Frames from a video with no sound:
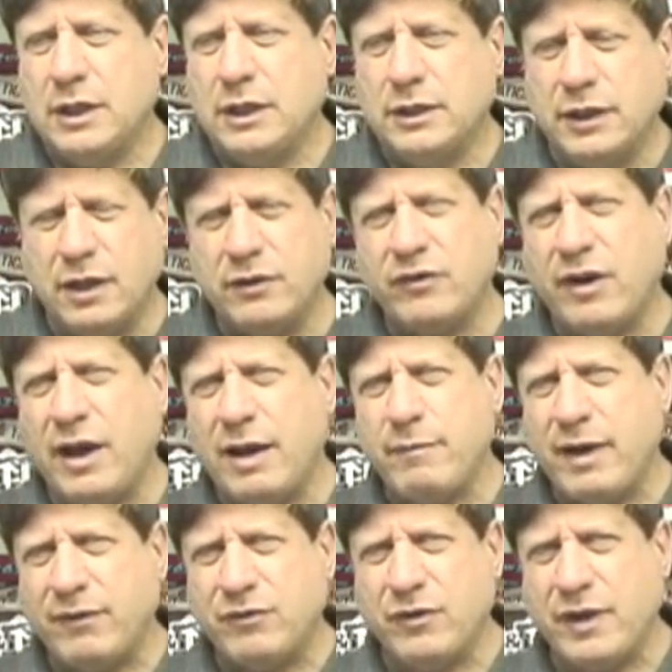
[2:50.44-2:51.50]
A little time
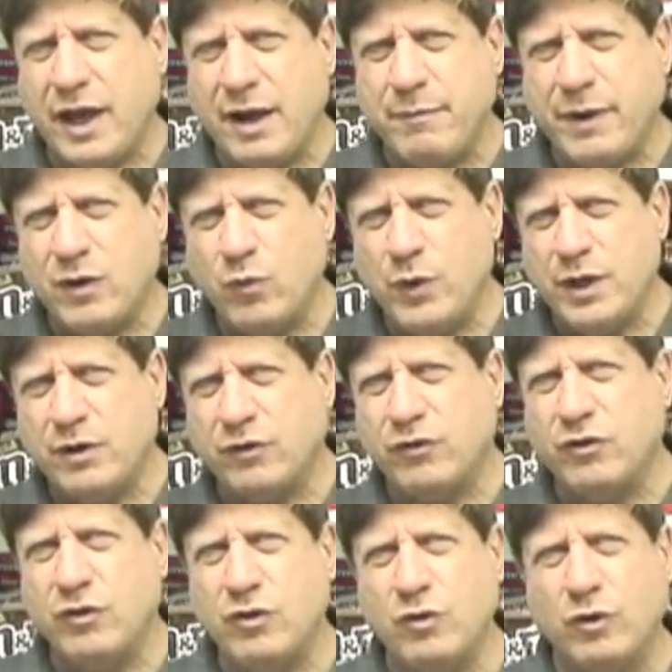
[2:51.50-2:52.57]
after that, about a week or
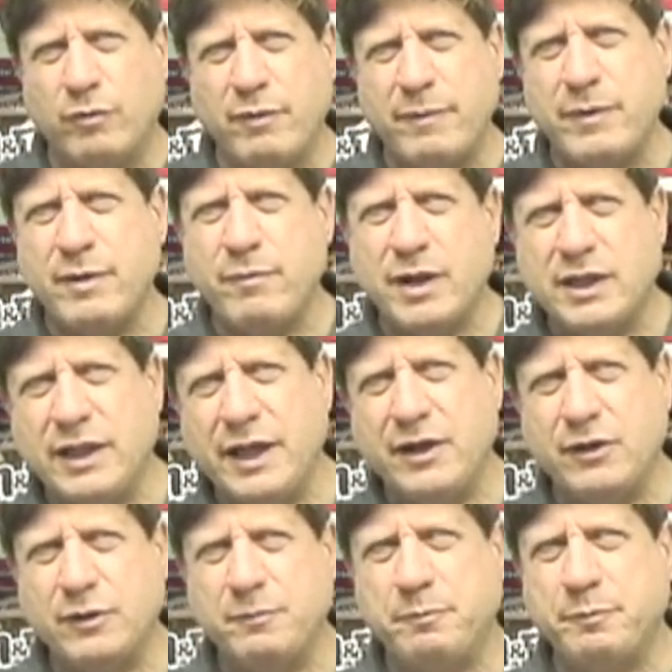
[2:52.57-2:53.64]
two, or maybe a month
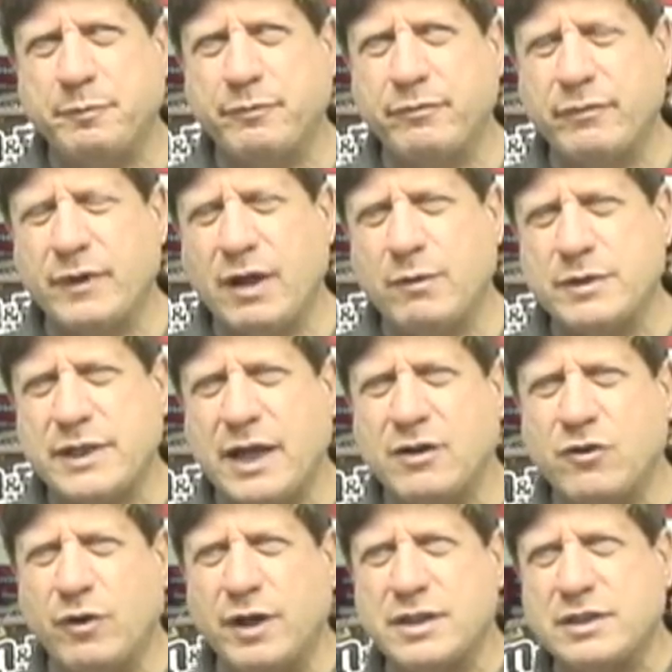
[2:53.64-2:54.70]
later, I was on
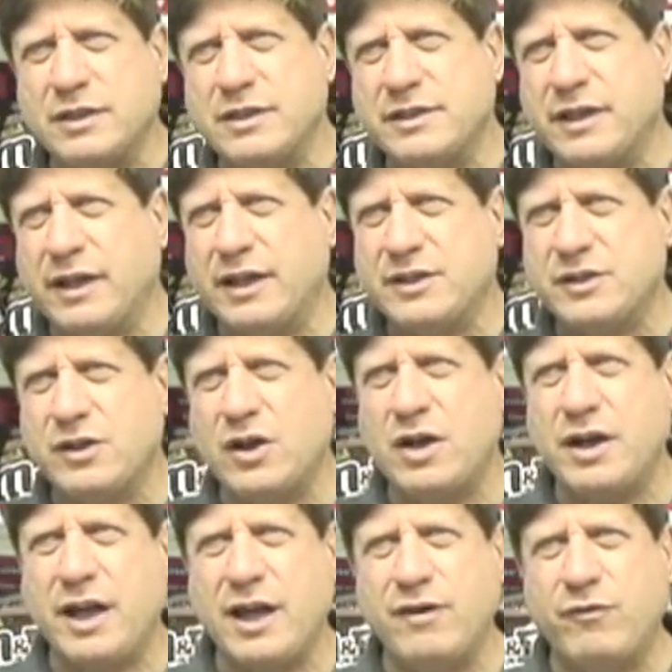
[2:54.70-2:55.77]
Craigslist, and I saw
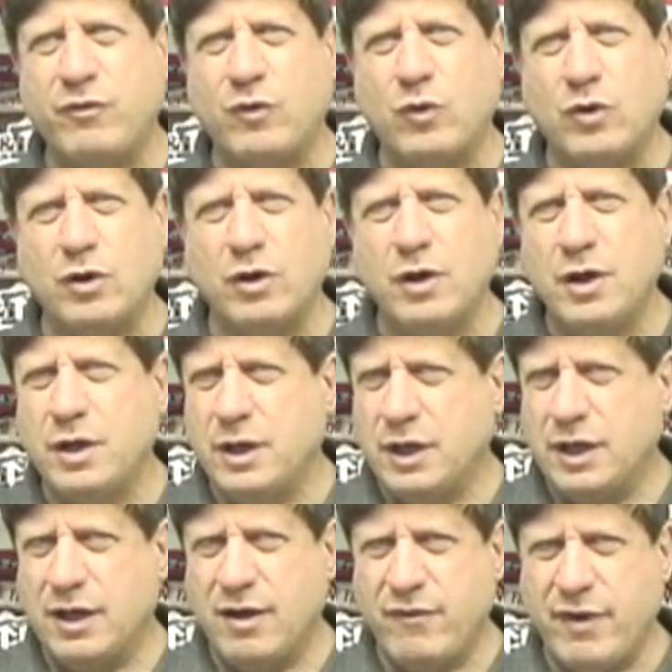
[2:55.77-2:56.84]
an ad for
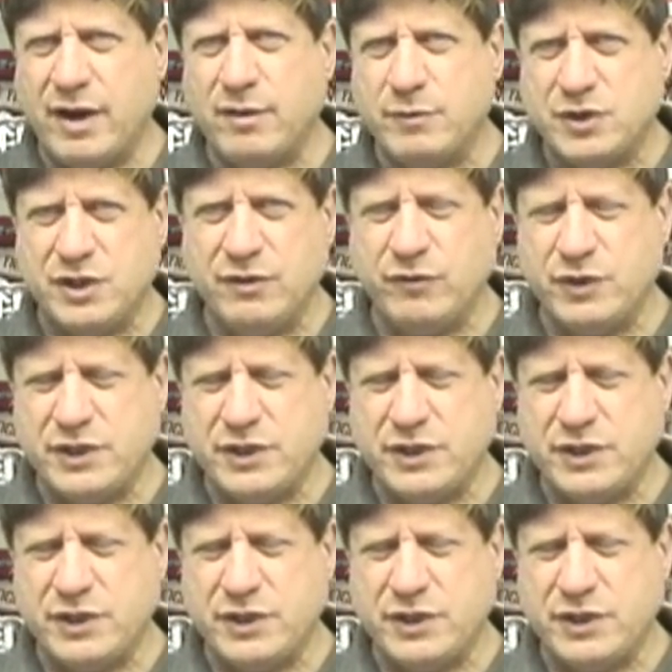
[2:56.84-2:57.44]
a vending machine for